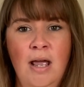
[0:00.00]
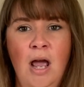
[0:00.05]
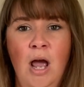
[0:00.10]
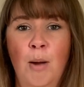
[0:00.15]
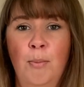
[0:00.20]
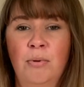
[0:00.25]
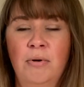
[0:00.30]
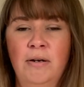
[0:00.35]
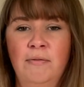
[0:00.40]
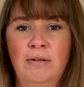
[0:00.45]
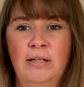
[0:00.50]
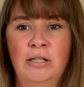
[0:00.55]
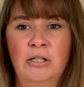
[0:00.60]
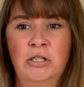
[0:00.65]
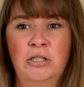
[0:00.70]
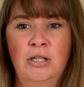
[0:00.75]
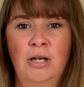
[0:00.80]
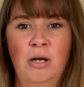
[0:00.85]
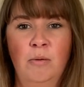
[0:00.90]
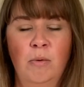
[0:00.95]
a
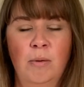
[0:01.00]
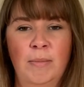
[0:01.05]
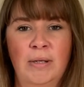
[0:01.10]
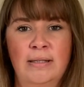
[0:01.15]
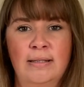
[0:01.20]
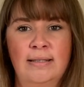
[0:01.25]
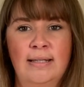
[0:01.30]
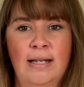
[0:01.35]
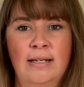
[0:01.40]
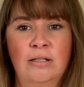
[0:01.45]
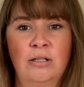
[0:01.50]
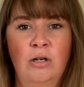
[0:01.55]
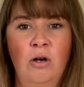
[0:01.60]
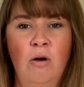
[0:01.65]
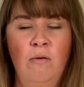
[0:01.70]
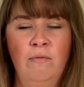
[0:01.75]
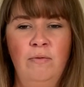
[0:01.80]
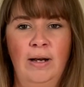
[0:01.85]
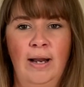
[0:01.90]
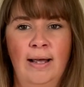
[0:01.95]
privileged young woman sent to
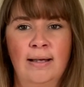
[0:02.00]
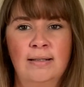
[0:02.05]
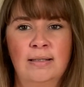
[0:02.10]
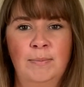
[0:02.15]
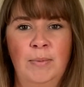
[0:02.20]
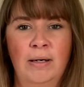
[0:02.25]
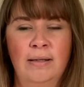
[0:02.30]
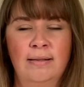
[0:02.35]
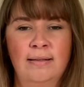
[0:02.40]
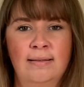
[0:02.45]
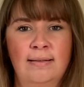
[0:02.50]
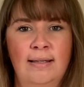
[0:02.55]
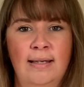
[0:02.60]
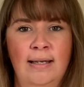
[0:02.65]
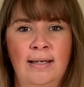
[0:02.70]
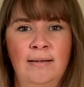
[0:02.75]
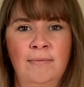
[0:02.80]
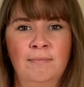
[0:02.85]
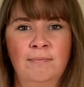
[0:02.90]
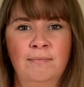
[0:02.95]
convalesce by the sea.